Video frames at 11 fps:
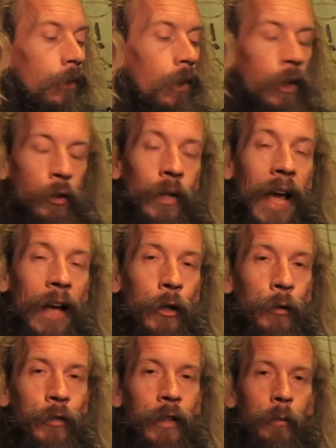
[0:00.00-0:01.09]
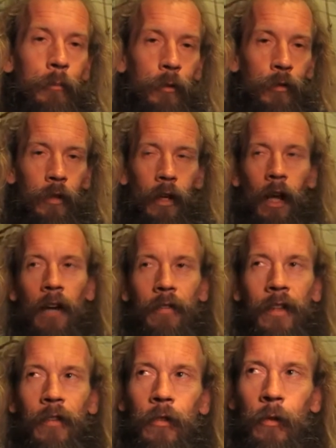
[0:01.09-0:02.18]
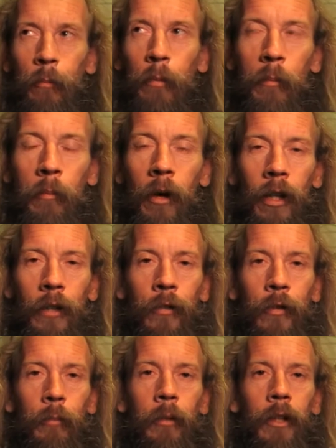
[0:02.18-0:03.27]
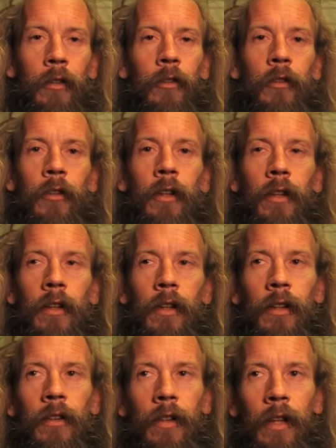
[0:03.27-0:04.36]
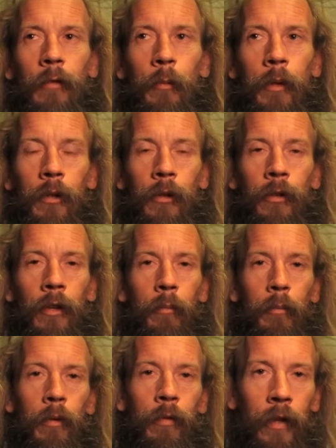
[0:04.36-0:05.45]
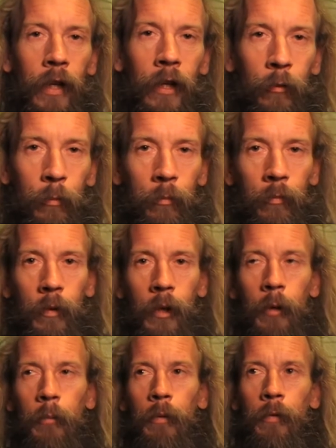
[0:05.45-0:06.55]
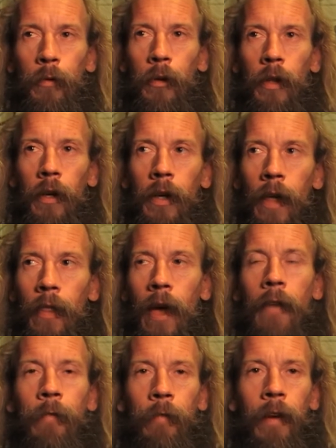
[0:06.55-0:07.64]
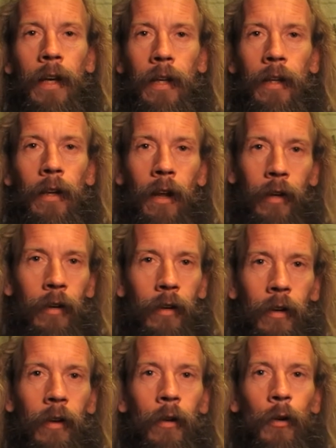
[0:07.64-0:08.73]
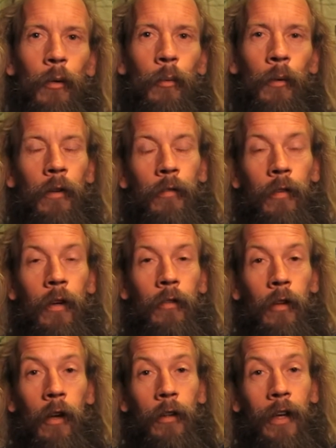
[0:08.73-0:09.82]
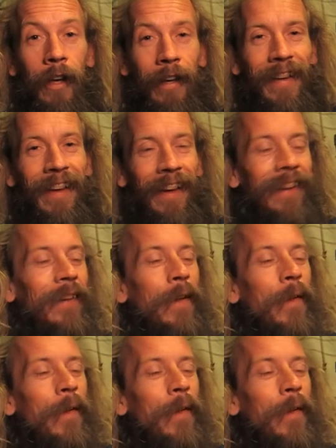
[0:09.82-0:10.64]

Like you can OD on music. Like I've listened to Bob Marley too much. It's gonna have to be a good number of years before they get that feeling like when I first heard it again.